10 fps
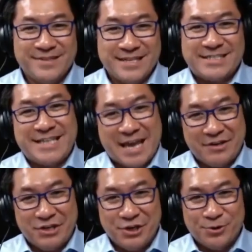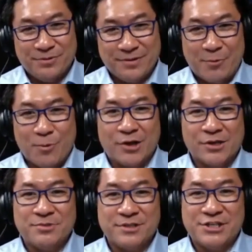this is David Yu, and
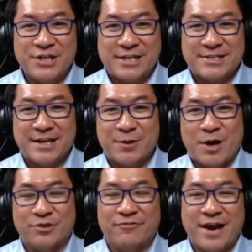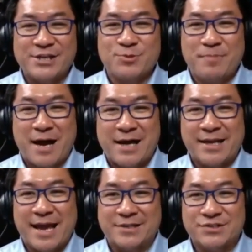welcome to the Jet Setting Wealth Advisory
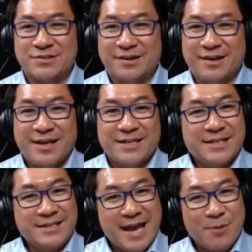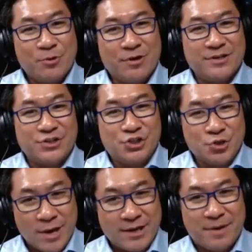Podcast. Today, we're
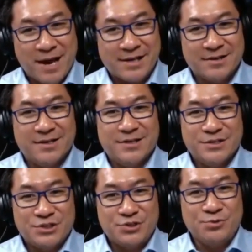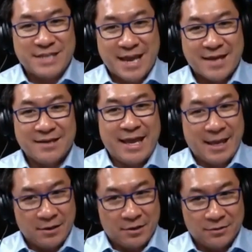joined by Suzanne
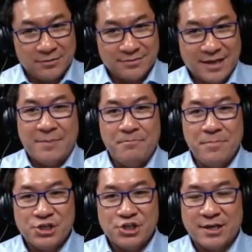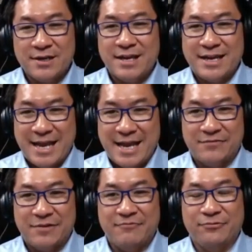Engel, a Michigan
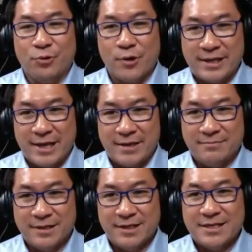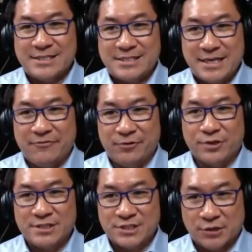native and Floridian CFO
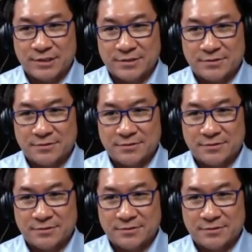consultant.